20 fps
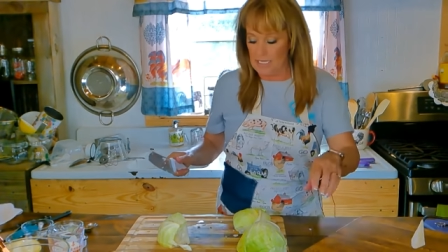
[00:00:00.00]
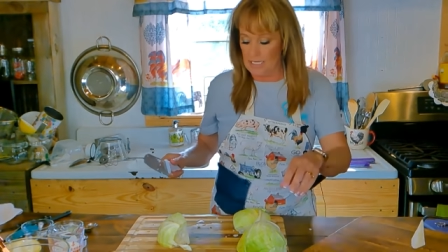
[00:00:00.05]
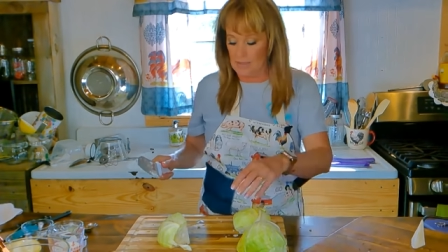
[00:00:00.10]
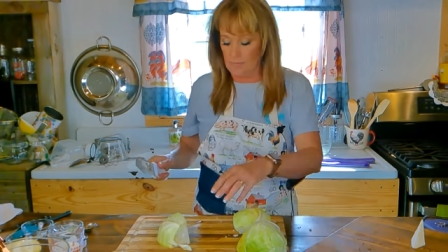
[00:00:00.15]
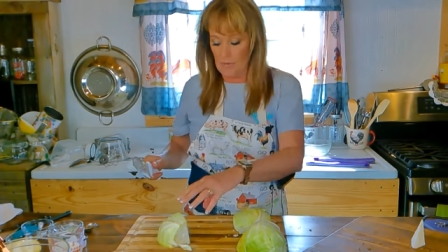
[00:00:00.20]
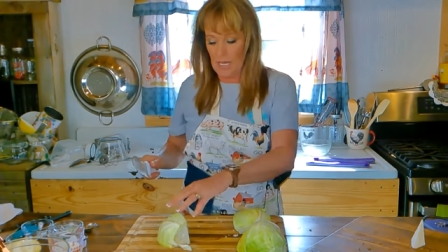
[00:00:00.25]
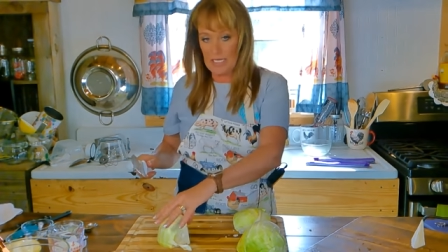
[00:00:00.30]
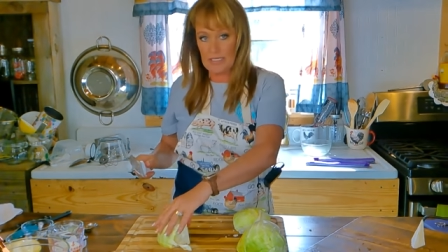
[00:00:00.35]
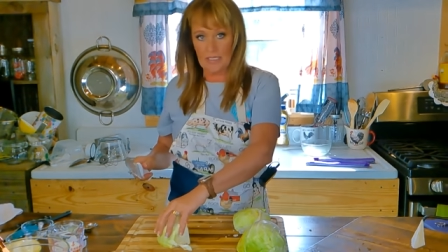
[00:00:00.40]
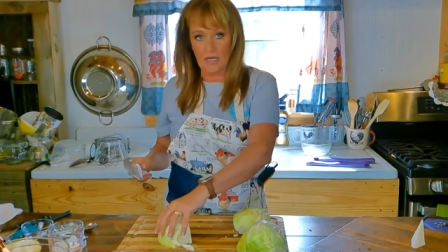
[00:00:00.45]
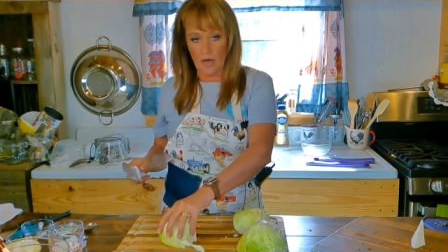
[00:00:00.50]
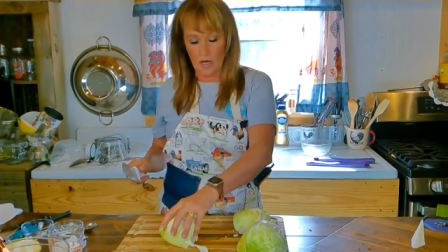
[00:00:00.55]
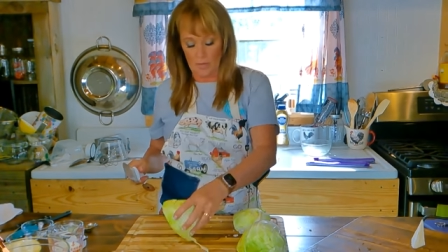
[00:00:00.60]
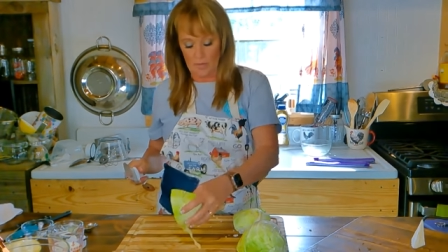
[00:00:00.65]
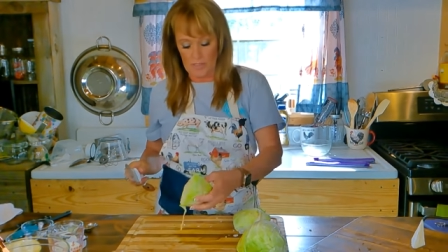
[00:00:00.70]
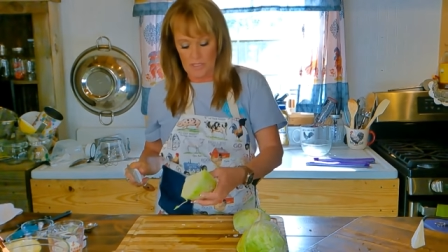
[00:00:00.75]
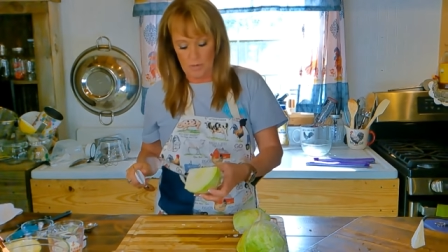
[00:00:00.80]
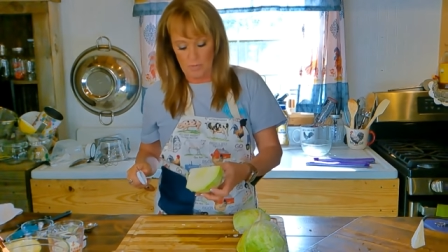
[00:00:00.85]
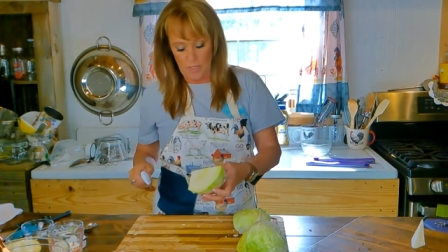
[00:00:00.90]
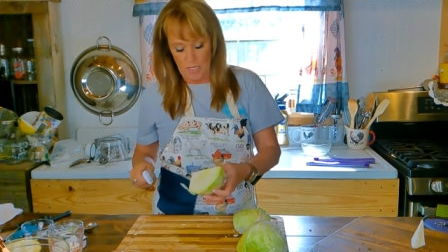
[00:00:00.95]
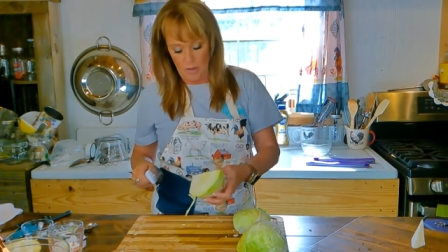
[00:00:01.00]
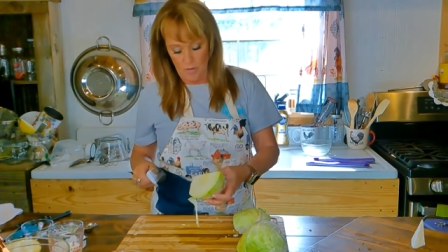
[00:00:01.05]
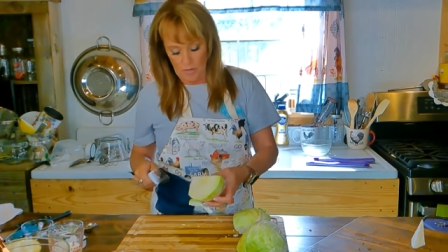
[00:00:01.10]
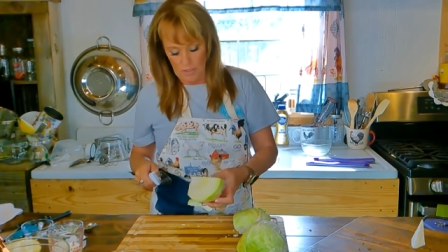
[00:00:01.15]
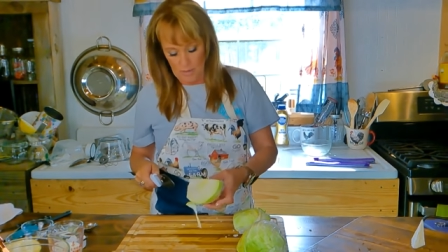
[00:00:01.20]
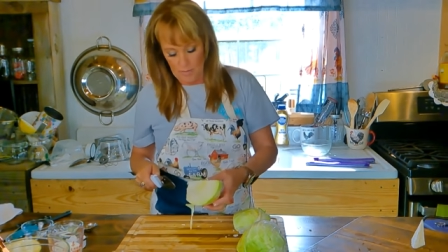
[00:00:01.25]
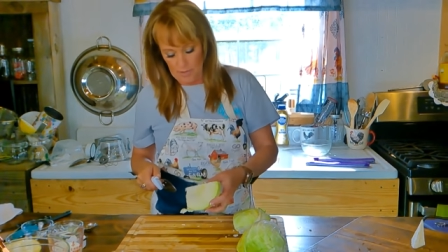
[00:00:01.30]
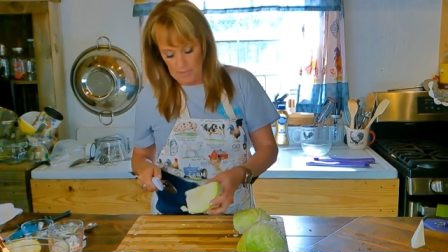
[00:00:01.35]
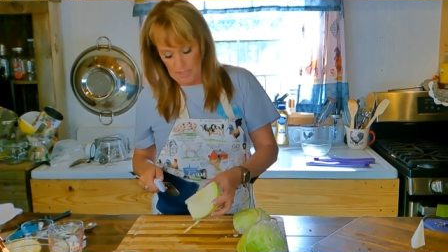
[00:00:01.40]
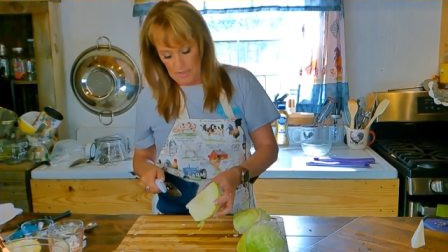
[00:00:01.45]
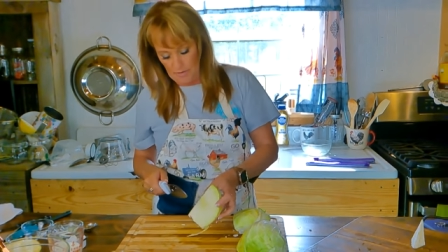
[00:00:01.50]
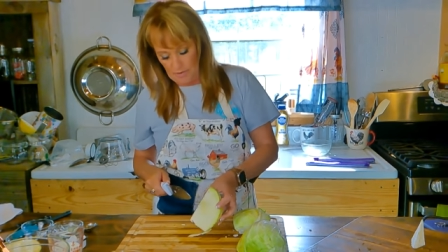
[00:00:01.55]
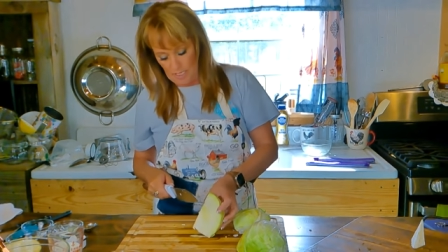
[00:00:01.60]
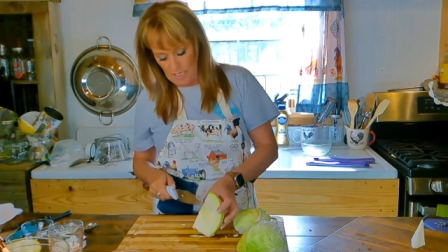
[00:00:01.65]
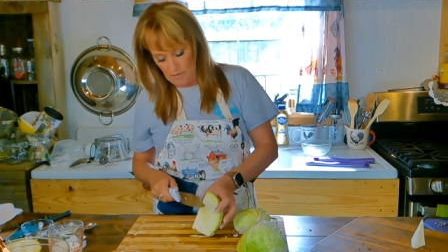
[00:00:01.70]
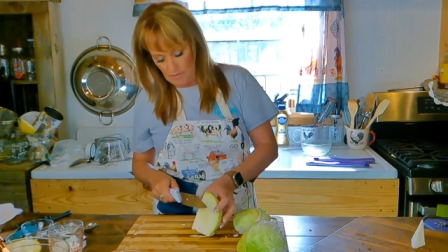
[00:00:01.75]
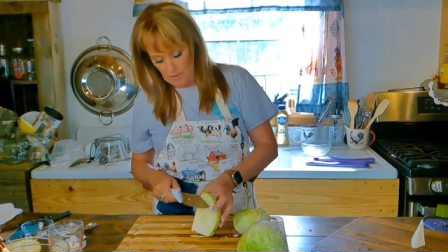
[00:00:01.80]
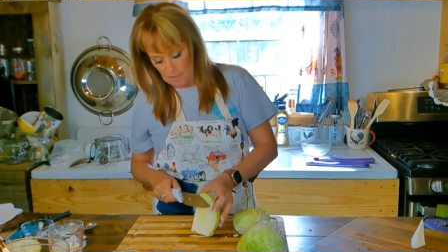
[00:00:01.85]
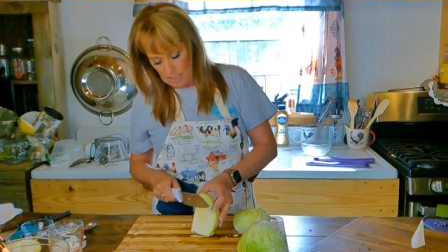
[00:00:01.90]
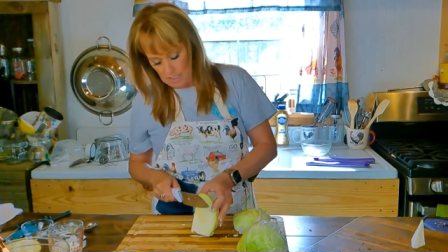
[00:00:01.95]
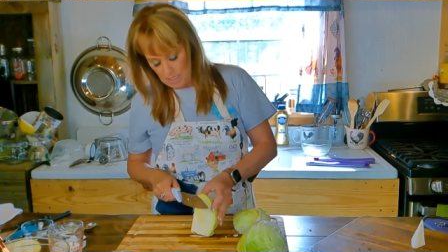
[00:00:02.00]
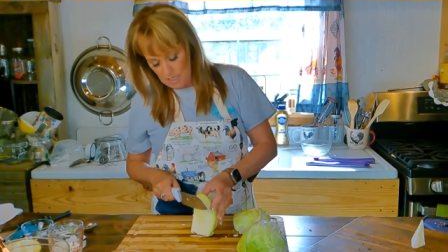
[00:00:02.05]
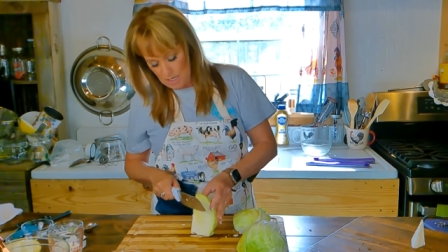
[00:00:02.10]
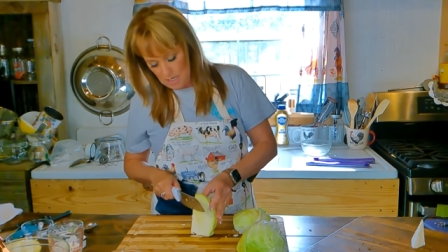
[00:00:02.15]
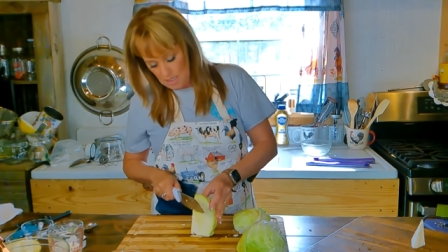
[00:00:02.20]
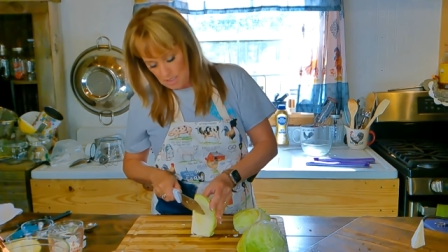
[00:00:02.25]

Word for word: I need my garbage bowl up here, don't I?